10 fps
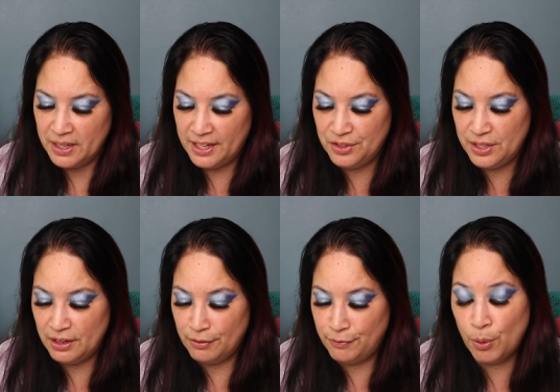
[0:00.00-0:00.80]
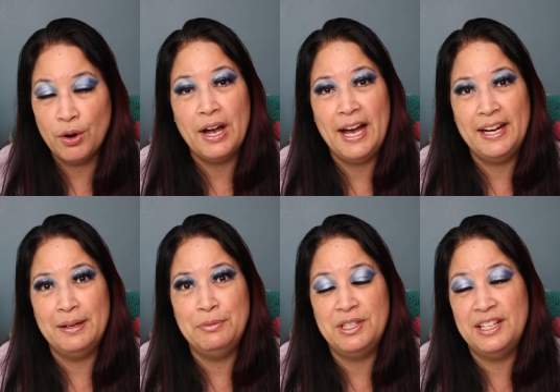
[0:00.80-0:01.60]
and you get four
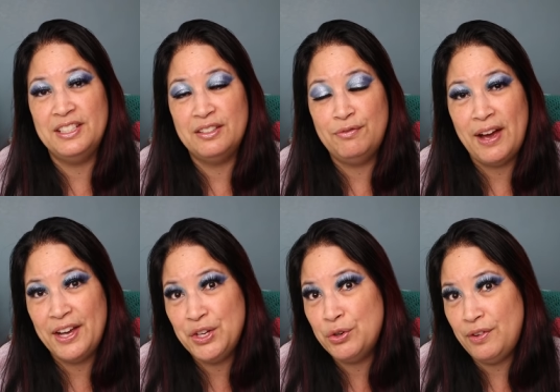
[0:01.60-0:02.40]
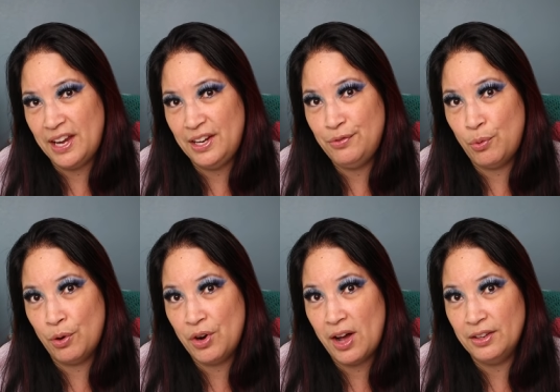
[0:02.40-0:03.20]
items and it's a value of
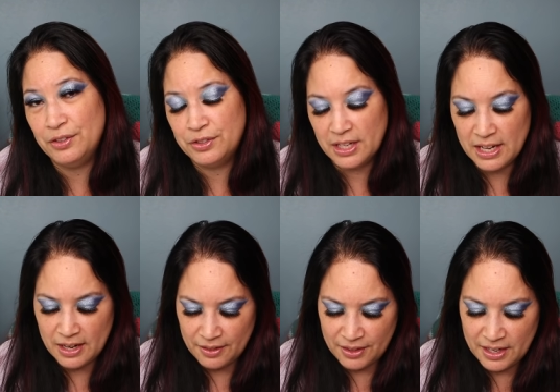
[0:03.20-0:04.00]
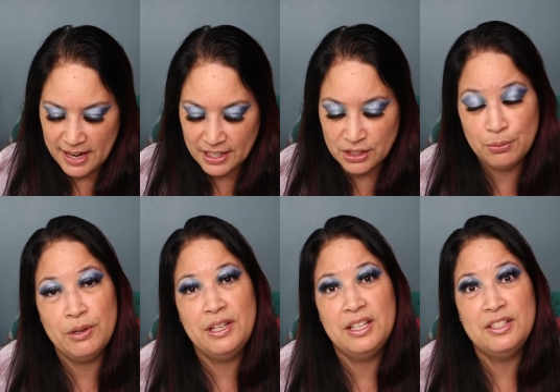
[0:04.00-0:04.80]
$84. The next
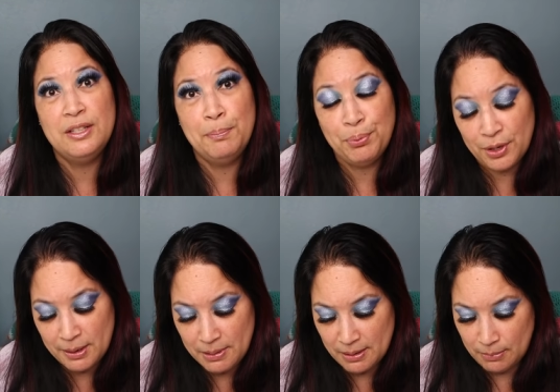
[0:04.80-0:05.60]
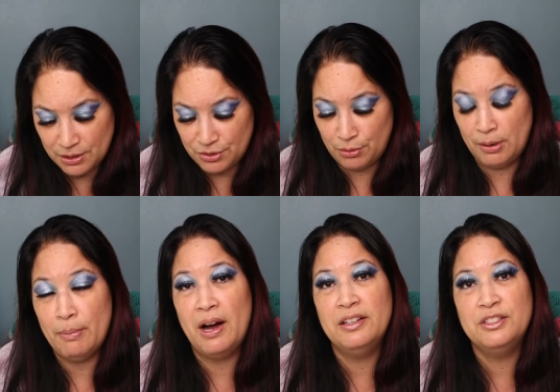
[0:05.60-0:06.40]
one is the premium mystery
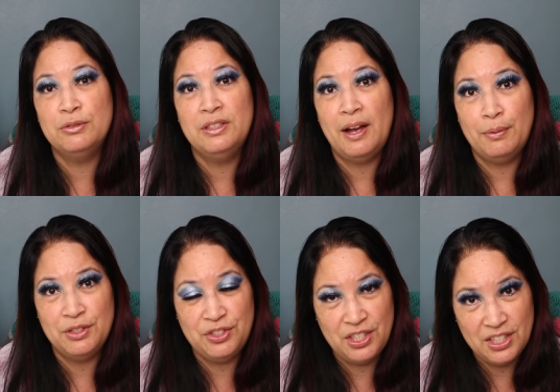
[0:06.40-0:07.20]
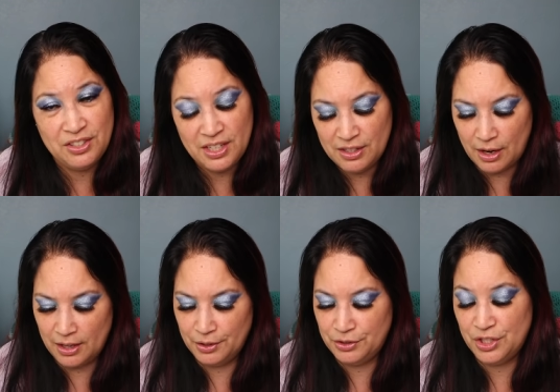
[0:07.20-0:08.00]
box that was
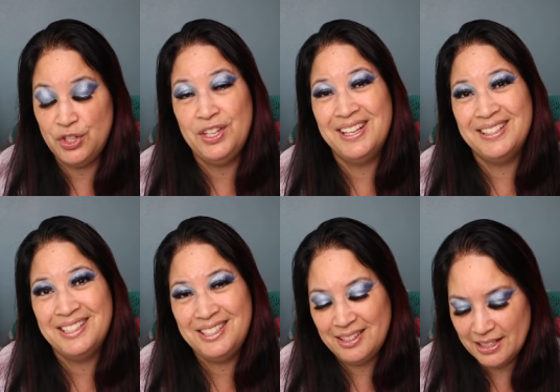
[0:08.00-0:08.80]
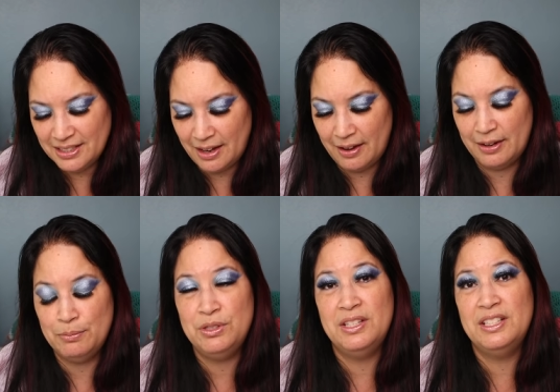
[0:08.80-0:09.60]
$60 and you get six
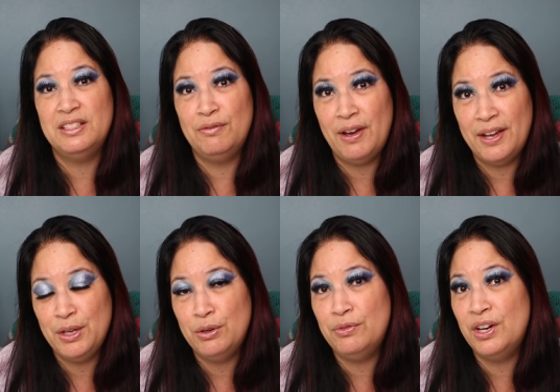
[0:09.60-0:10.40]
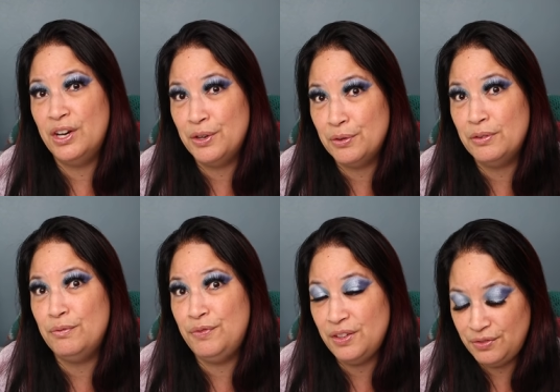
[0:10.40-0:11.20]
items and it's a value of
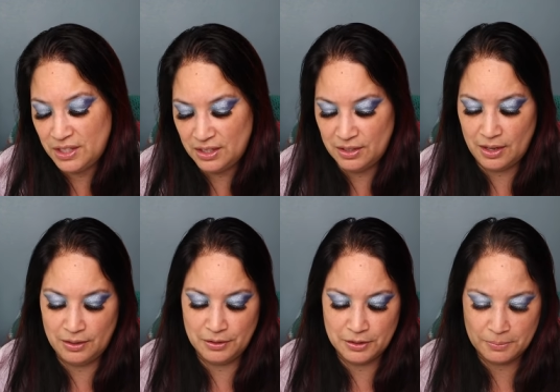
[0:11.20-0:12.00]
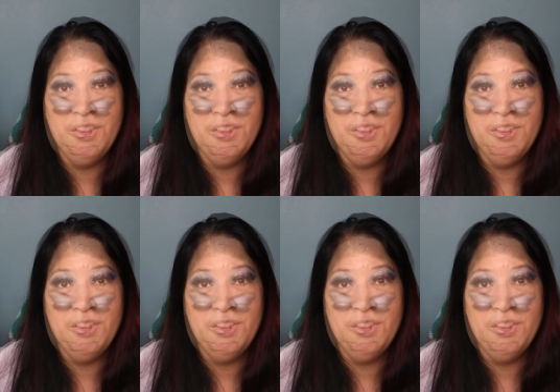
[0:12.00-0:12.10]
$115.